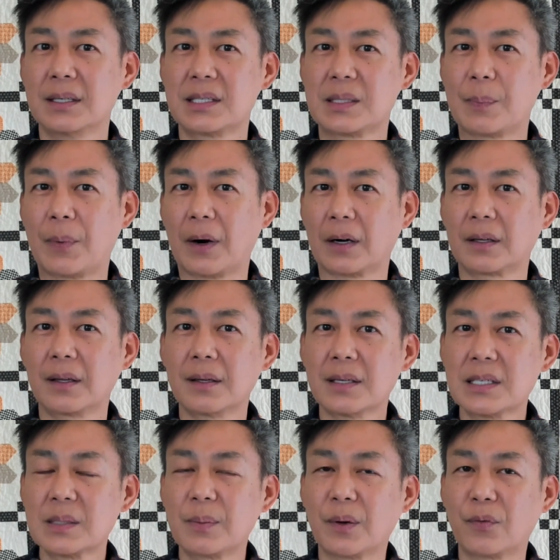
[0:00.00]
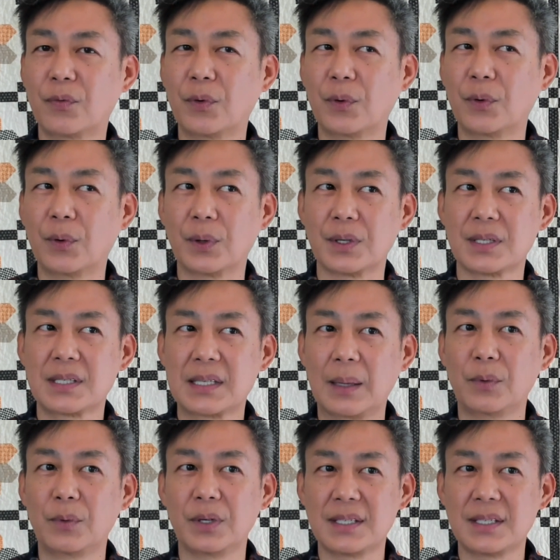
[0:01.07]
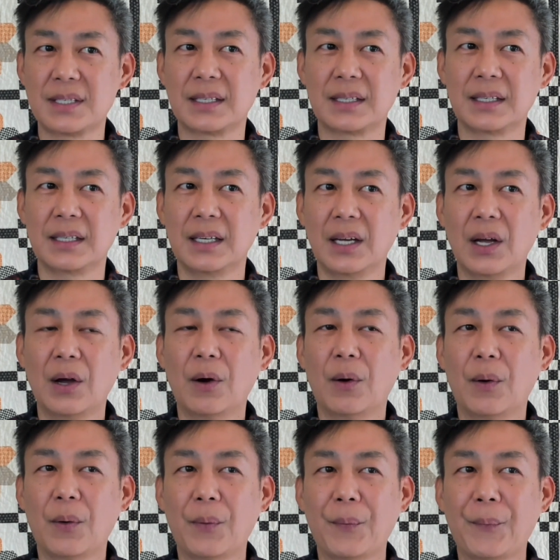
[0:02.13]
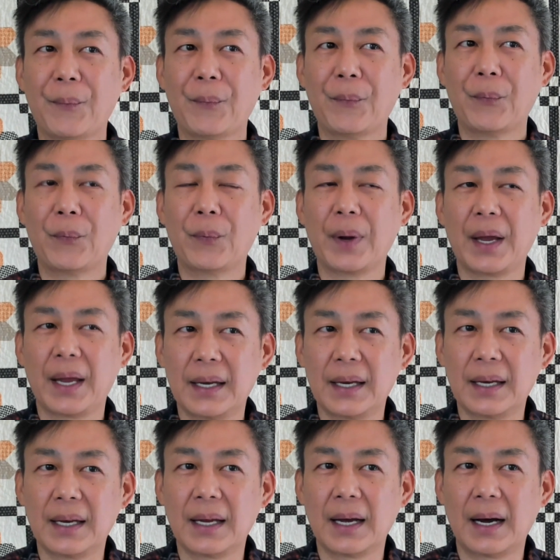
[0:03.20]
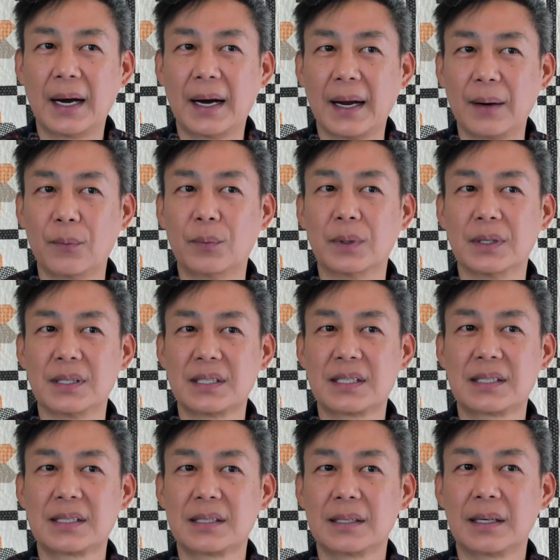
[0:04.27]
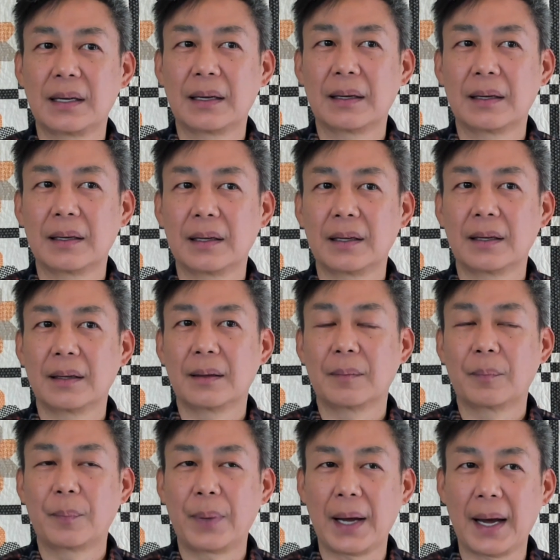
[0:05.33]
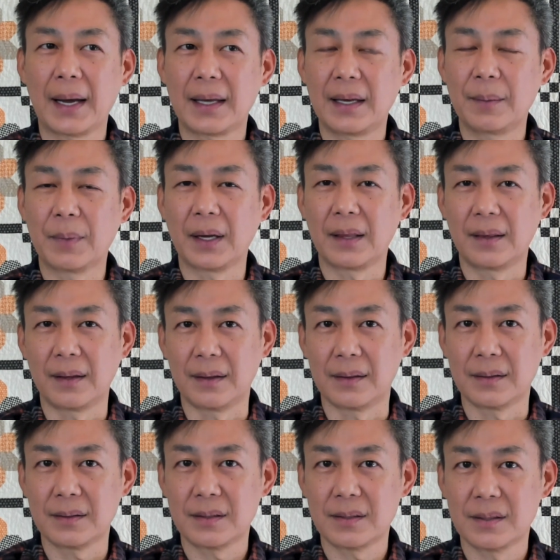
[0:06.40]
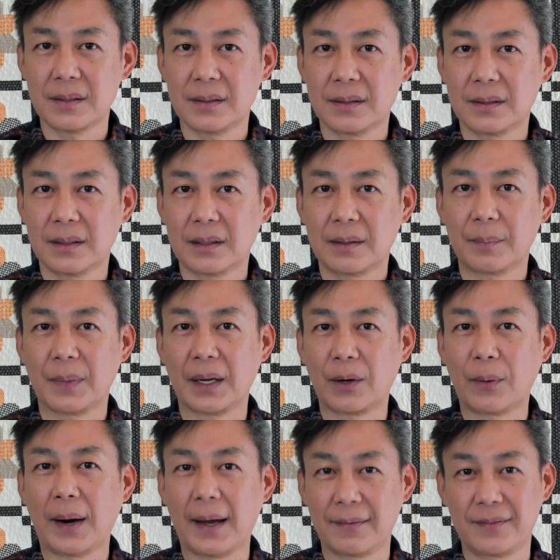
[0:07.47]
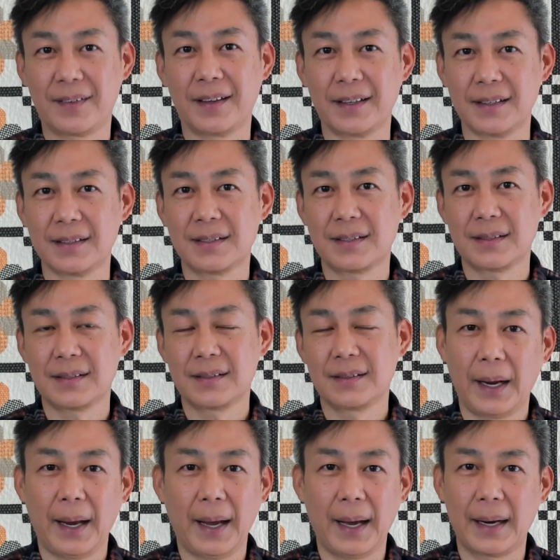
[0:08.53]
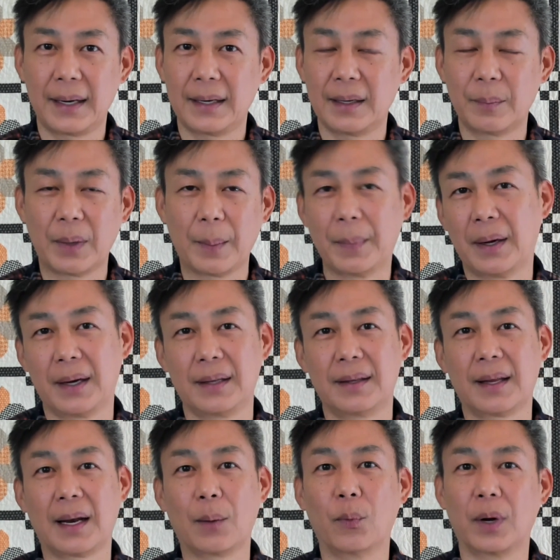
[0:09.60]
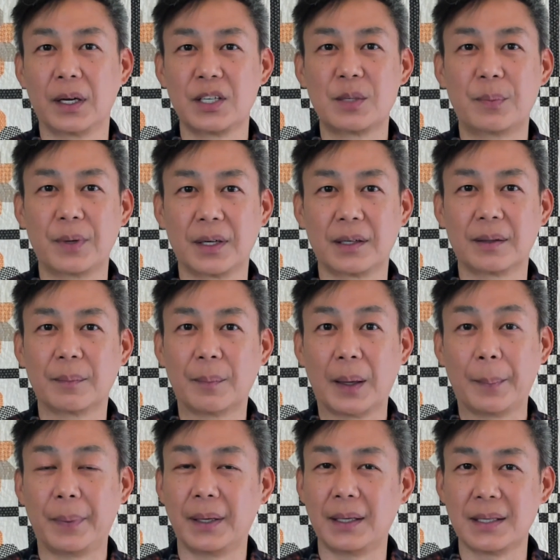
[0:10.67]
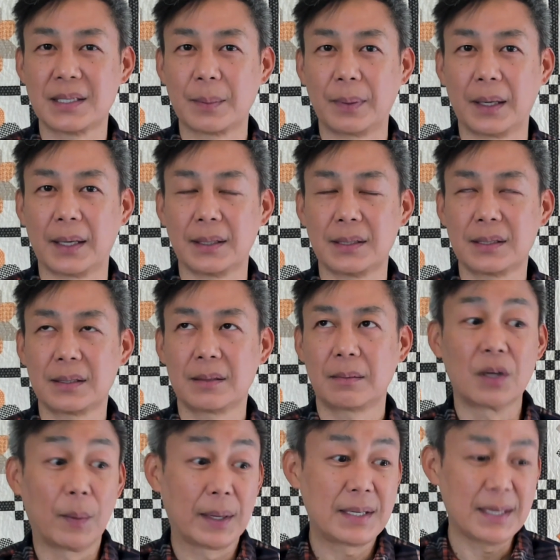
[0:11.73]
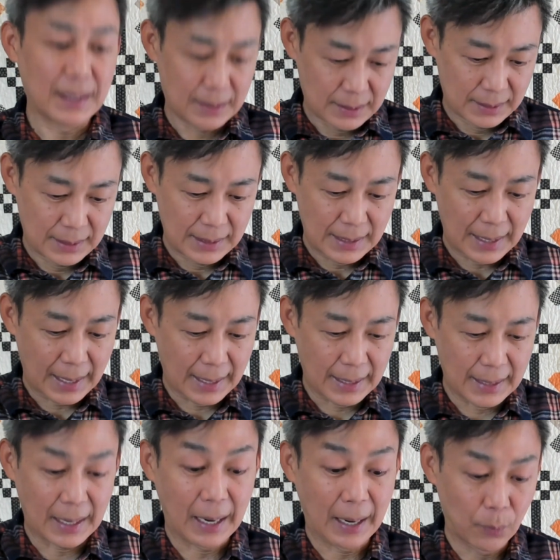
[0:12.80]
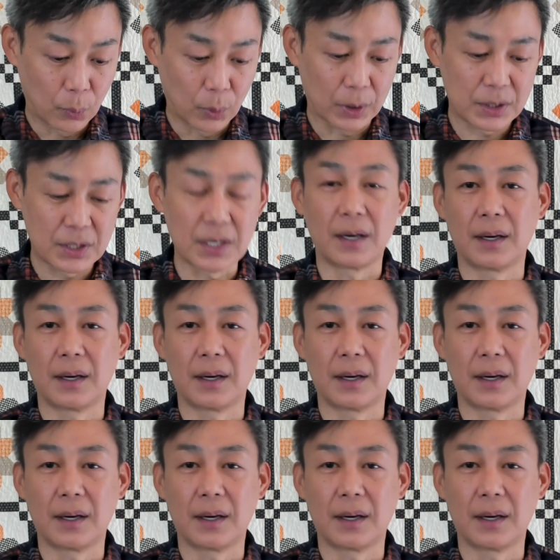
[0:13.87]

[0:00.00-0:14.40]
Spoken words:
sparked this, but for some reason, when I was packing my things, my craft things, I had it in my mind that I wanted to bring my beading supplies. So I did, and I worked